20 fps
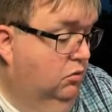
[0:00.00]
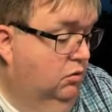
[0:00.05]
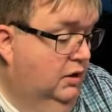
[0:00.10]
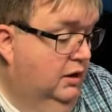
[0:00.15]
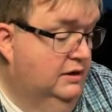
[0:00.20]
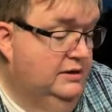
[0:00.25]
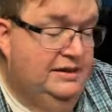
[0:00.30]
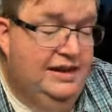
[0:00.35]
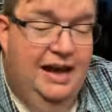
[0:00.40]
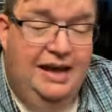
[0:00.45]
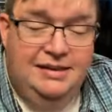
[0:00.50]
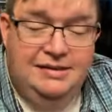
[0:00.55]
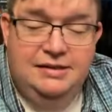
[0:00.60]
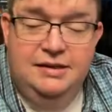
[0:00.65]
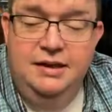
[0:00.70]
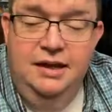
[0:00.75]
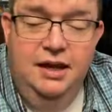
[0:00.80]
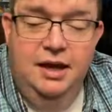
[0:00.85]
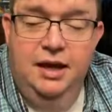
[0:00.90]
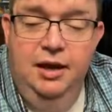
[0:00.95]
uh,
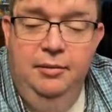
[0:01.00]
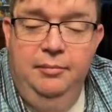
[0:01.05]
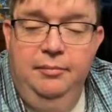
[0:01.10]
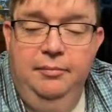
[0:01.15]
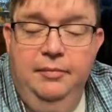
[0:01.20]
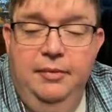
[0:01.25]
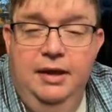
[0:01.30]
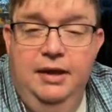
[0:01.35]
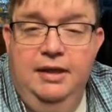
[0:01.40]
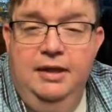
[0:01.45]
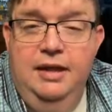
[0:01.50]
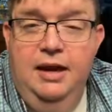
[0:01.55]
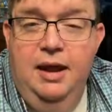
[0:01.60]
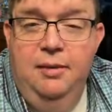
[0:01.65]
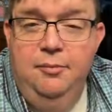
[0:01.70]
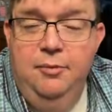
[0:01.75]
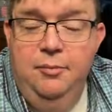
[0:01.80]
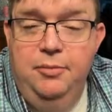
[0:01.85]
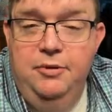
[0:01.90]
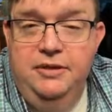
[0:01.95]
dice it up and
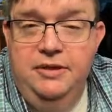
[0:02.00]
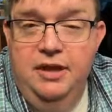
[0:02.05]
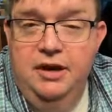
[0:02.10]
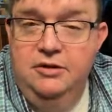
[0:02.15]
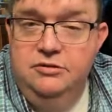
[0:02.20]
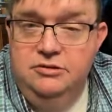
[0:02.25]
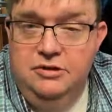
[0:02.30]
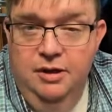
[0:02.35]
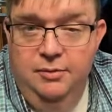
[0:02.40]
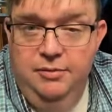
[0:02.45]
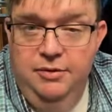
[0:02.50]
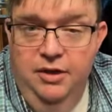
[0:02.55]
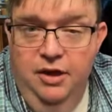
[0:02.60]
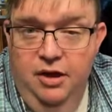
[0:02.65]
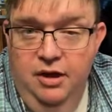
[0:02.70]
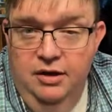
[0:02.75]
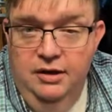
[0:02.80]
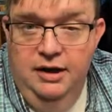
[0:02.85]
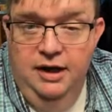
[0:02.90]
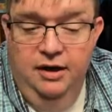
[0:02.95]
then I'm gonna put that on top of
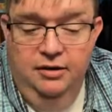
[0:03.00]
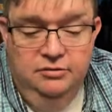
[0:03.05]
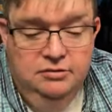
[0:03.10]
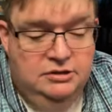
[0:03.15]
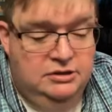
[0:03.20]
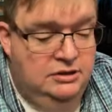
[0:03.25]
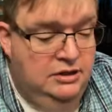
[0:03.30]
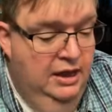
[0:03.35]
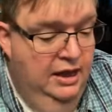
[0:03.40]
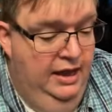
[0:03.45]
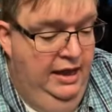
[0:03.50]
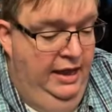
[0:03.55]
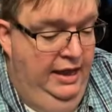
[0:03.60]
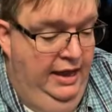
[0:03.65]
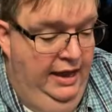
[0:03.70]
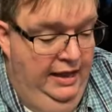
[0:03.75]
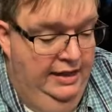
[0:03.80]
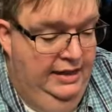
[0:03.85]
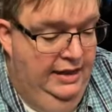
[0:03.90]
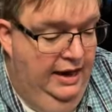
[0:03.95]
the hot dogs.
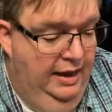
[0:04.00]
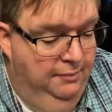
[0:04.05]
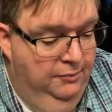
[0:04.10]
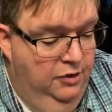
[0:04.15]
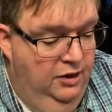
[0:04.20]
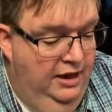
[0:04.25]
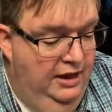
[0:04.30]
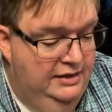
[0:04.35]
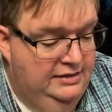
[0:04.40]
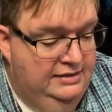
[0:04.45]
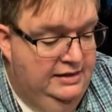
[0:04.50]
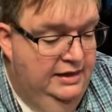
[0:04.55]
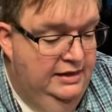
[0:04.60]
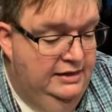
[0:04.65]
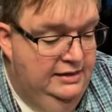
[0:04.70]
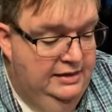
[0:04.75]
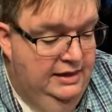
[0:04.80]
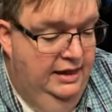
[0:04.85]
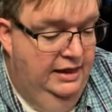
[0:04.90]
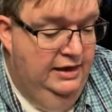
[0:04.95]
And then I'm gonna have to
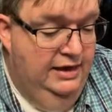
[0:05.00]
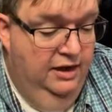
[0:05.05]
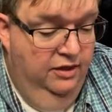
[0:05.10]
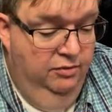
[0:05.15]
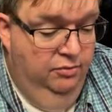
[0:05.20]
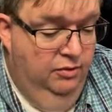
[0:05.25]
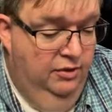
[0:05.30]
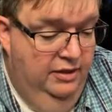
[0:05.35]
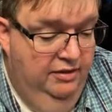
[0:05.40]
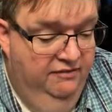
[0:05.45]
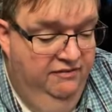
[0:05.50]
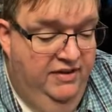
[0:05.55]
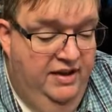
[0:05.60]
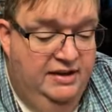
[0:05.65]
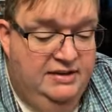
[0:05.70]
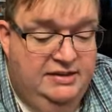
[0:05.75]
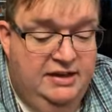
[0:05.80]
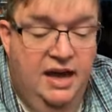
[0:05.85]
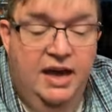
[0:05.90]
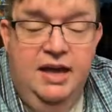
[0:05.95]
get another one of them
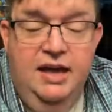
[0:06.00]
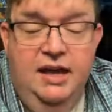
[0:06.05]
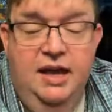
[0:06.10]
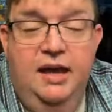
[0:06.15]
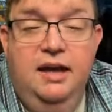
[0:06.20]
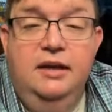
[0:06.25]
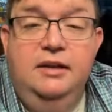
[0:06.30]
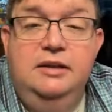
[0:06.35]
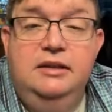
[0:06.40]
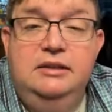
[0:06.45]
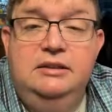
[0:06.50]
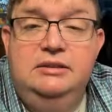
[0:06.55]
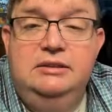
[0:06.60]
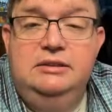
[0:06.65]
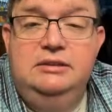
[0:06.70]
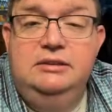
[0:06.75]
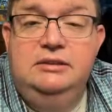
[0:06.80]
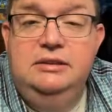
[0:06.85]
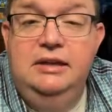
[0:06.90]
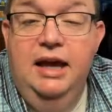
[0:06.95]
Vidalia
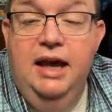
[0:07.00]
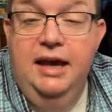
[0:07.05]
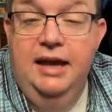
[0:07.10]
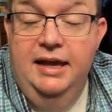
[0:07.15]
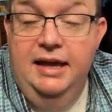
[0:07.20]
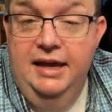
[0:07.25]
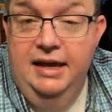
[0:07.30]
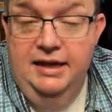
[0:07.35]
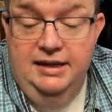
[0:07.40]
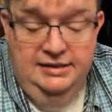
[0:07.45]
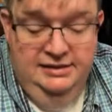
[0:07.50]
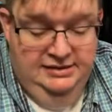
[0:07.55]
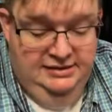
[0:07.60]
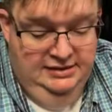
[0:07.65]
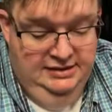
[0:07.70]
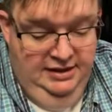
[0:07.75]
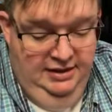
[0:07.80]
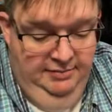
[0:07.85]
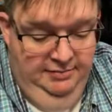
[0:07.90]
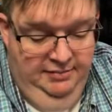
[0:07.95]
onions and get
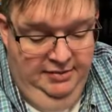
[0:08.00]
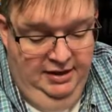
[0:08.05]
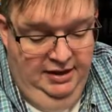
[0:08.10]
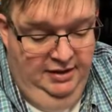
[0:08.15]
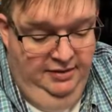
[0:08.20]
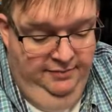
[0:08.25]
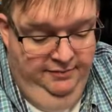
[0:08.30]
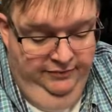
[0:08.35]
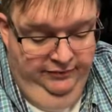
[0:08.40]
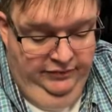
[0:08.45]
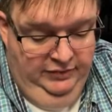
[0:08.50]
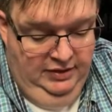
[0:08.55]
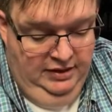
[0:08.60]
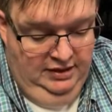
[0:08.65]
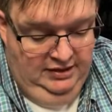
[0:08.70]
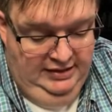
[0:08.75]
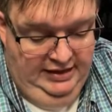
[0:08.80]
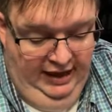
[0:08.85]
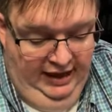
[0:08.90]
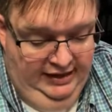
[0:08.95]
some um,
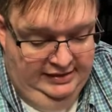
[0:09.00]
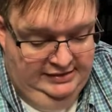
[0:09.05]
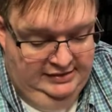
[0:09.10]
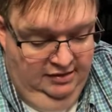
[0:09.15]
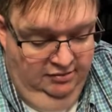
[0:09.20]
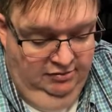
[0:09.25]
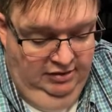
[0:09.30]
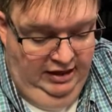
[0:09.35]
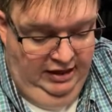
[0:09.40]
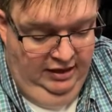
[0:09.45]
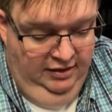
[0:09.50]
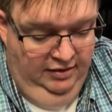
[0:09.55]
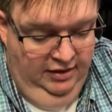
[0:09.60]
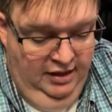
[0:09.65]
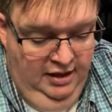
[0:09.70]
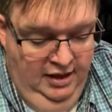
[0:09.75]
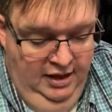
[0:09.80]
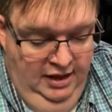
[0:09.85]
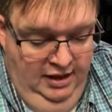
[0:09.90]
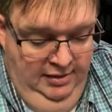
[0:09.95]
dice on it
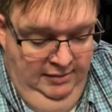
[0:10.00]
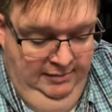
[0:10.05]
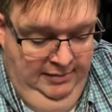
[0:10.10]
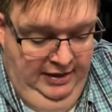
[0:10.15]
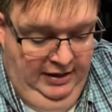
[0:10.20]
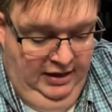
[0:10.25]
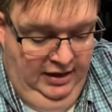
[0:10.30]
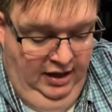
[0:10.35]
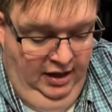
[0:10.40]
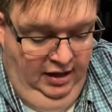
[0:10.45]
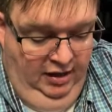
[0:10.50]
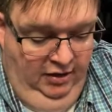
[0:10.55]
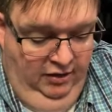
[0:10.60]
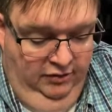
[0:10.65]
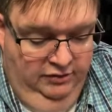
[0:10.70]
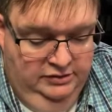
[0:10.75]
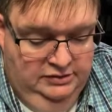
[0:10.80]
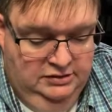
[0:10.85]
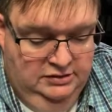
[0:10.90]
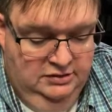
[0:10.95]

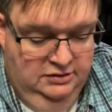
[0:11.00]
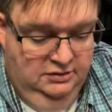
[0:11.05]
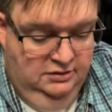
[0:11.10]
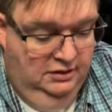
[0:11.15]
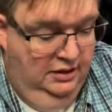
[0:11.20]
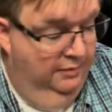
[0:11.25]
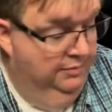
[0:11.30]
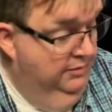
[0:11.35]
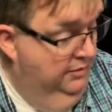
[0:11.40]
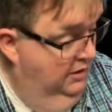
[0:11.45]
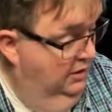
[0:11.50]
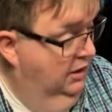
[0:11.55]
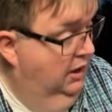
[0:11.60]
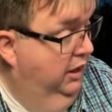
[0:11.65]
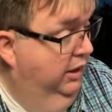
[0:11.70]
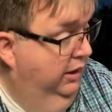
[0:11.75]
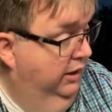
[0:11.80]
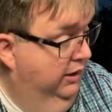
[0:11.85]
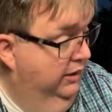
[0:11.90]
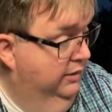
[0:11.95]
because I put it
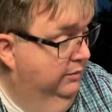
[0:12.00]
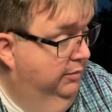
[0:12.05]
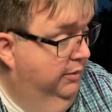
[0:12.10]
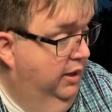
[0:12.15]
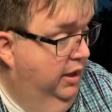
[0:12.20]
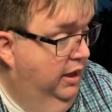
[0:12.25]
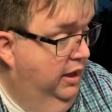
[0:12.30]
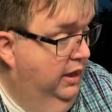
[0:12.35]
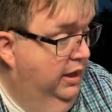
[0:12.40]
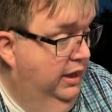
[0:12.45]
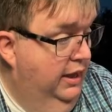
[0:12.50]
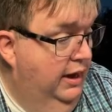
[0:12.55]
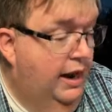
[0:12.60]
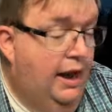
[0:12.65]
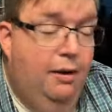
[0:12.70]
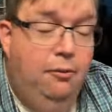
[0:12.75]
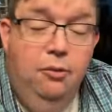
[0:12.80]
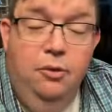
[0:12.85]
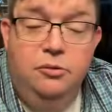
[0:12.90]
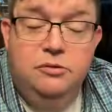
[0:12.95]
all in the pot
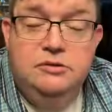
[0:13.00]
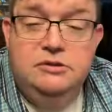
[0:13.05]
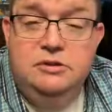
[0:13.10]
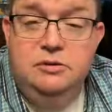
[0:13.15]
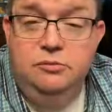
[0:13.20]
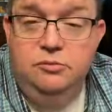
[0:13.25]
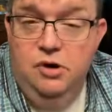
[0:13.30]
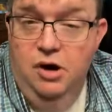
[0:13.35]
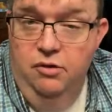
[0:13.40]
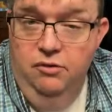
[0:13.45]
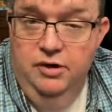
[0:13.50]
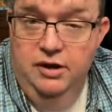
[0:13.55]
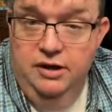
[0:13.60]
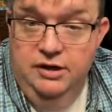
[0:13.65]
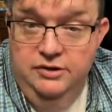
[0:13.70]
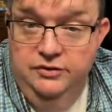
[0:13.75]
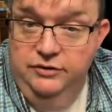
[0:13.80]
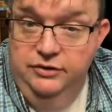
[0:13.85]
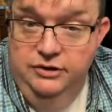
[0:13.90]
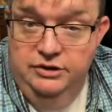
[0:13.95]
and I want some raw
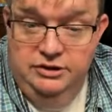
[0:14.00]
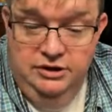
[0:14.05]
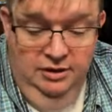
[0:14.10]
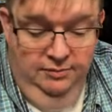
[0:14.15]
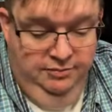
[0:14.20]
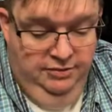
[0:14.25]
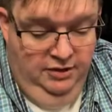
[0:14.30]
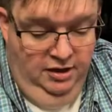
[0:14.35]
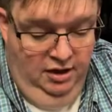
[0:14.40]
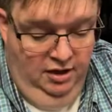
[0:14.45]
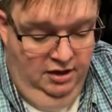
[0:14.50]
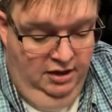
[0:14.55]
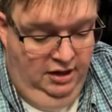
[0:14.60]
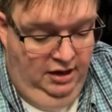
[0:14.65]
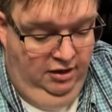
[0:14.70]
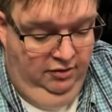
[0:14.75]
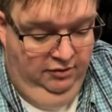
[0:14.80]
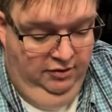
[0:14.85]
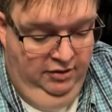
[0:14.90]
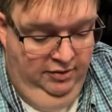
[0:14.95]
onions for the top of the
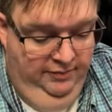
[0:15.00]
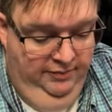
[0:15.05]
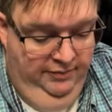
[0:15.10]
hot dog.